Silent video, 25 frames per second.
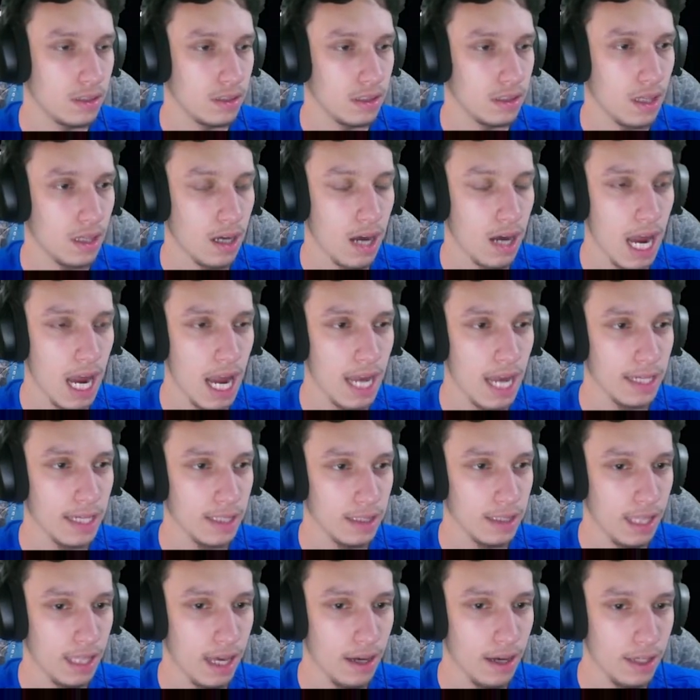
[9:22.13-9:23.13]

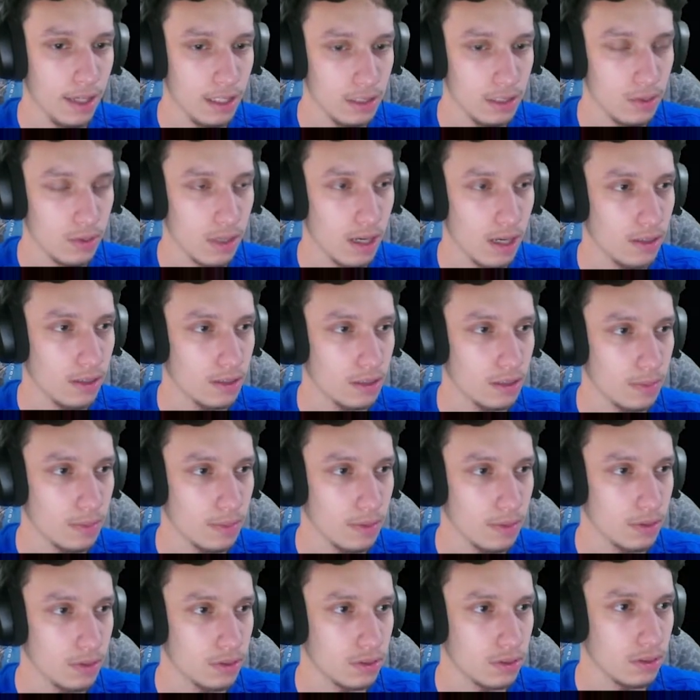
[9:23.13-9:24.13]
right, that is what I was
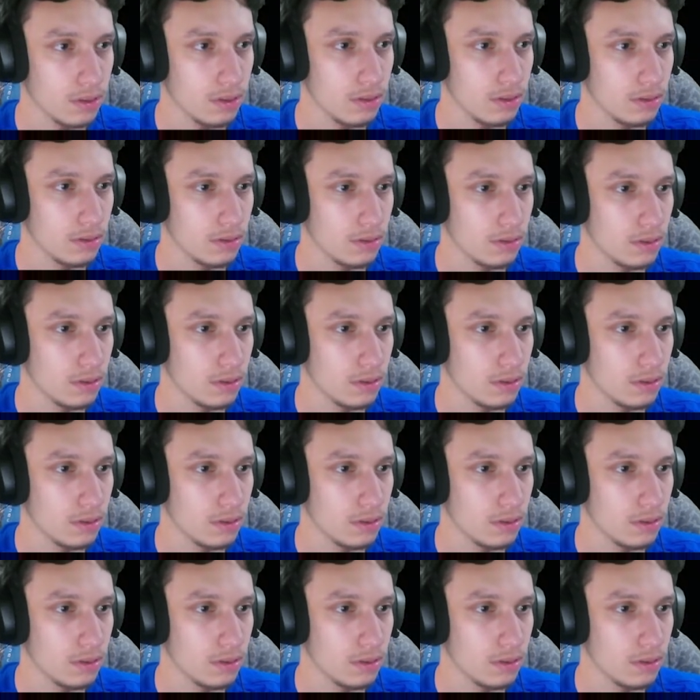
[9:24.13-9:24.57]
supposed to do.